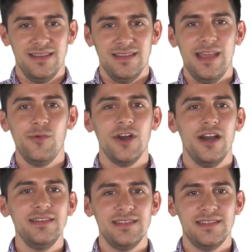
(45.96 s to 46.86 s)
They went
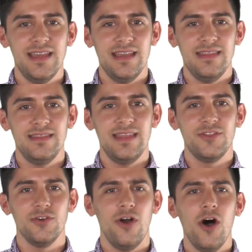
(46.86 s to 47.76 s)
on to say that
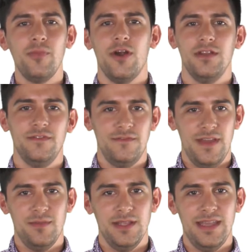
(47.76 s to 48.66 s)
they're all part of a
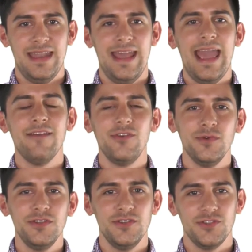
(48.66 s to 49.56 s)
family and
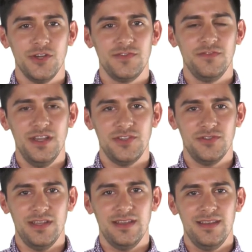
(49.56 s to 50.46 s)
everyone deserves a
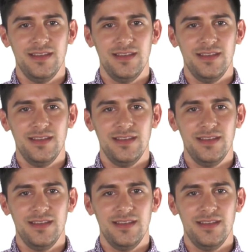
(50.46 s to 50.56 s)
victory.